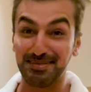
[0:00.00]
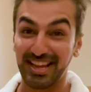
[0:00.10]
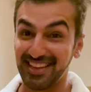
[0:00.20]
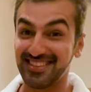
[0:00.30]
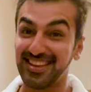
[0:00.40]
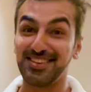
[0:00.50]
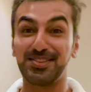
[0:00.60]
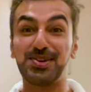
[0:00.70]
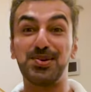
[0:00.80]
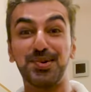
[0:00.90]
this place is
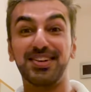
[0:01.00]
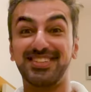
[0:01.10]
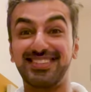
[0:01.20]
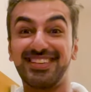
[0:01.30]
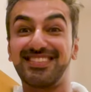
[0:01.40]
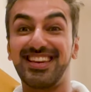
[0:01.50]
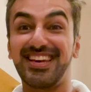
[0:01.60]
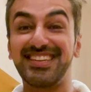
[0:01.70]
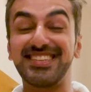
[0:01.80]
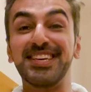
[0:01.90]
gorgeous, isn't
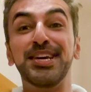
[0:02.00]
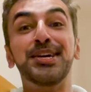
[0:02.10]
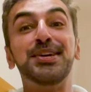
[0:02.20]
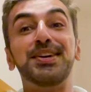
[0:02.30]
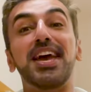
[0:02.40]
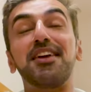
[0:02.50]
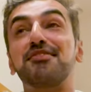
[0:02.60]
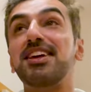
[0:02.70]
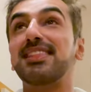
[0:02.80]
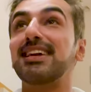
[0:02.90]
it?
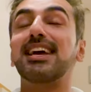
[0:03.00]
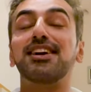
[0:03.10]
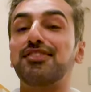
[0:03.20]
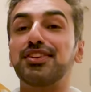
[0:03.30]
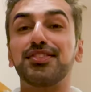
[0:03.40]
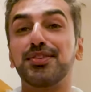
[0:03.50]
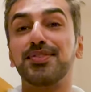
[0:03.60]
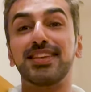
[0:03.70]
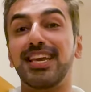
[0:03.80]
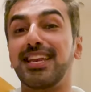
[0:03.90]
Everything I ever
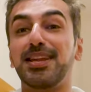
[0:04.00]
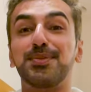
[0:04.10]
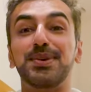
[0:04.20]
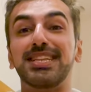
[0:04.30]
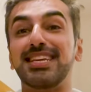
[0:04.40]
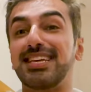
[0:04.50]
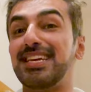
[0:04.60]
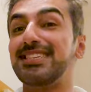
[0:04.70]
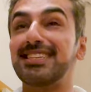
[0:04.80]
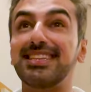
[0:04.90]
associated with
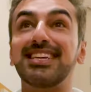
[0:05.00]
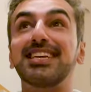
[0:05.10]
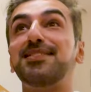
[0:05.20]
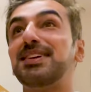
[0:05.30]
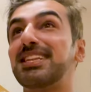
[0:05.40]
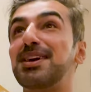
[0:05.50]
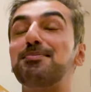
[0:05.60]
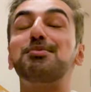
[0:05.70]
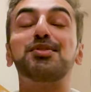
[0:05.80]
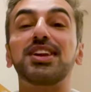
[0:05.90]
Italy, with
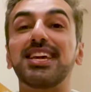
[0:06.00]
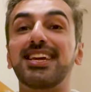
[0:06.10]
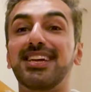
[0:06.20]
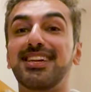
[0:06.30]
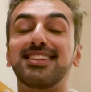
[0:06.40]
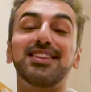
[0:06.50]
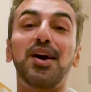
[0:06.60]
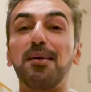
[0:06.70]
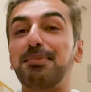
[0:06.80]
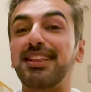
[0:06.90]
Capri, the
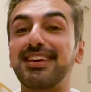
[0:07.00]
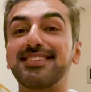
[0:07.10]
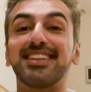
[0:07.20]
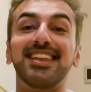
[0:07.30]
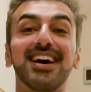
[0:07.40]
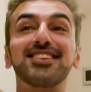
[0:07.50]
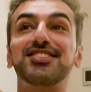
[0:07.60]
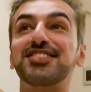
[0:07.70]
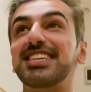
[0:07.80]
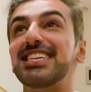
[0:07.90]
opulence, the
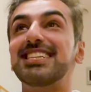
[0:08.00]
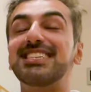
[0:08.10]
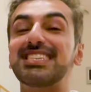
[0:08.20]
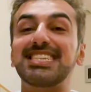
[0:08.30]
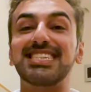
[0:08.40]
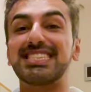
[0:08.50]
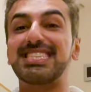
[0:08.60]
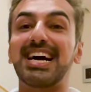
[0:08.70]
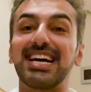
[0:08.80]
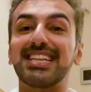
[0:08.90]
luxury, the chic
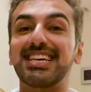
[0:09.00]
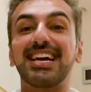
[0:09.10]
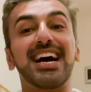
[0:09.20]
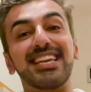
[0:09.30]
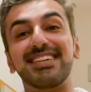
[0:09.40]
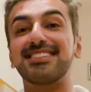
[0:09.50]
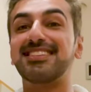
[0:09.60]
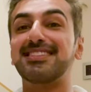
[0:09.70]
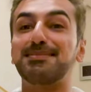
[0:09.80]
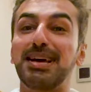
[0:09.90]
style, the colors,
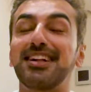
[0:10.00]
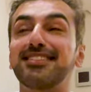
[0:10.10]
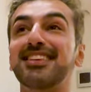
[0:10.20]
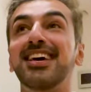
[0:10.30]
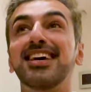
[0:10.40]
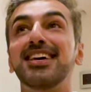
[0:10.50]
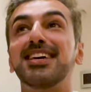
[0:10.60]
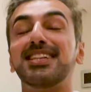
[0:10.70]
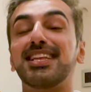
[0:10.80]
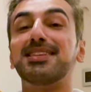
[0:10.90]
the smells,
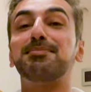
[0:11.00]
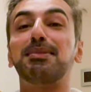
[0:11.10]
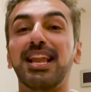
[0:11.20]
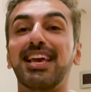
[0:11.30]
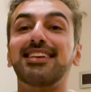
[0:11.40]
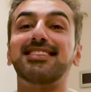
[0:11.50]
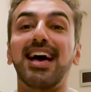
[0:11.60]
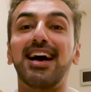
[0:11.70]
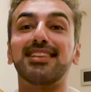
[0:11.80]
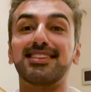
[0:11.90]
this place
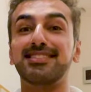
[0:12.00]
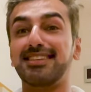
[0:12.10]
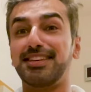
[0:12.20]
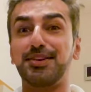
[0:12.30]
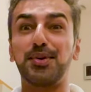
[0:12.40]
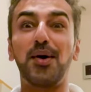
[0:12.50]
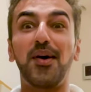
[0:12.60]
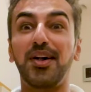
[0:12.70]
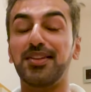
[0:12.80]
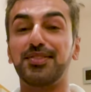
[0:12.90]
has exceeded
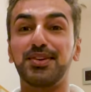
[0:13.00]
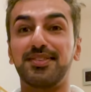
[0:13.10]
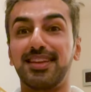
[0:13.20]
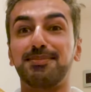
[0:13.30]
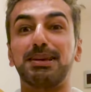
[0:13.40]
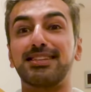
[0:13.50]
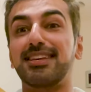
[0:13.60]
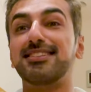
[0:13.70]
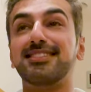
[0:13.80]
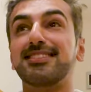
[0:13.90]
all of those
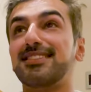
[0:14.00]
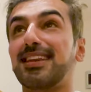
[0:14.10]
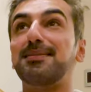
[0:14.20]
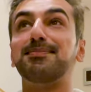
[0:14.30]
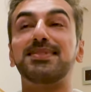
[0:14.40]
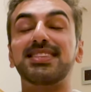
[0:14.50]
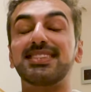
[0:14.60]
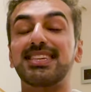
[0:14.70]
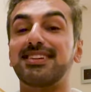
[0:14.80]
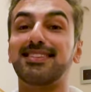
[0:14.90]
expectations and I'm
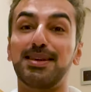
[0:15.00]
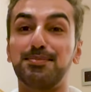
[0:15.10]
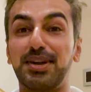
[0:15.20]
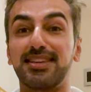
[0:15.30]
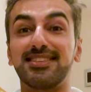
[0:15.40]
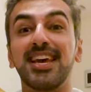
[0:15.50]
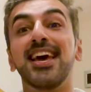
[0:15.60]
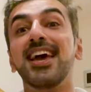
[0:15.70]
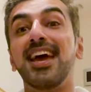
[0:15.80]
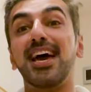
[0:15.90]
seriously impressed.
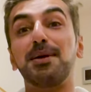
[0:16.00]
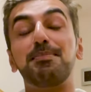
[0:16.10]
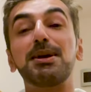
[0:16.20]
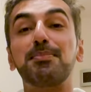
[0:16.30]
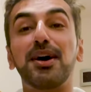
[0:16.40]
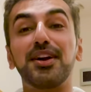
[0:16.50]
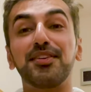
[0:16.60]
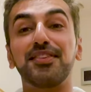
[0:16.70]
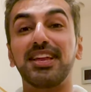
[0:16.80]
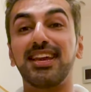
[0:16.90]
And a big part
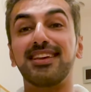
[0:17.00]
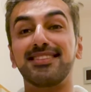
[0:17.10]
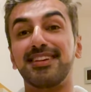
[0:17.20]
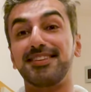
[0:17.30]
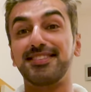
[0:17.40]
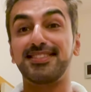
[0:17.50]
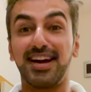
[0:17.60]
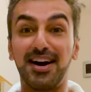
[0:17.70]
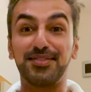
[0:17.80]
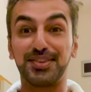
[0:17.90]
of it is their
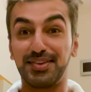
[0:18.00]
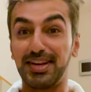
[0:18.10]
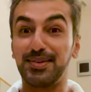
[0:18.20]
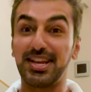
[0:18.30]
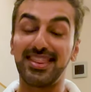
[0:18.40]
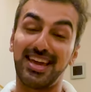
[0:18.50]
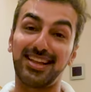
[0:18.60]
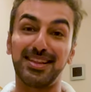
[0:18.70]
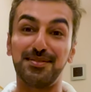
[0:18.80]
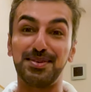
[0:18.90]
staff, so I really want to
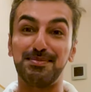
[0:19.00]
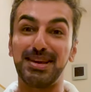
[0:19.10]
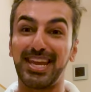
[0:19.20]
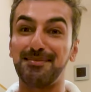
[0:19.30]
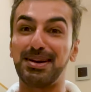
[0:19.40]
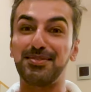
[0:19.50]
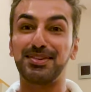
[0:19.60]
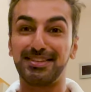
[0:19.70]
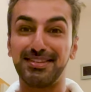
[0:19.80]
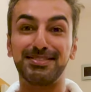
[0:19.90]
thank them for making my
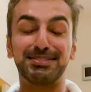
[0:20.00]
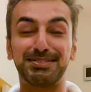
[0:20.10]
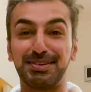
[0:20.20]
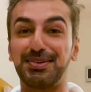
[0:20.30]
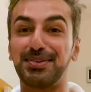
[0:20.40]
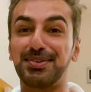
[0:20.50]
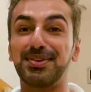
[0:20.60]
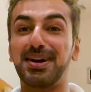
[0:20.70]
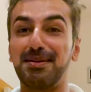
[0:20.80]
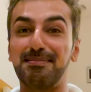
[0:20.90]
visit so
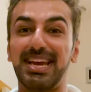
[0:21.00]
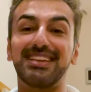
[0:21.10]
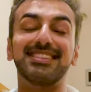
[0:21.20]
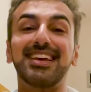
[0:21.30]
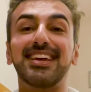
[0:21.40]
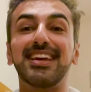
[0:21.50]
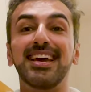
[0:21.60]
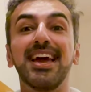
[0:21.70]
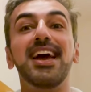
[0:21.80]
amazing.